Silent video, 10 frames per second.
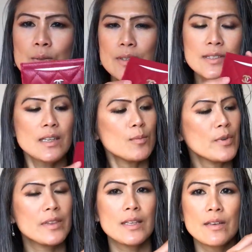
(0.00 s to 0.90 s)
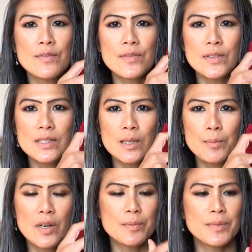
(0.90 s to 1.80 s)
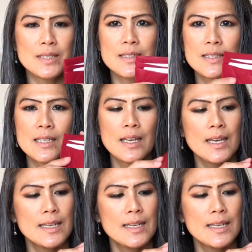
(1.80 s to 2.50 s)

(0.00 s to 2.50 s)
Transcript: So it does come with the front compartment,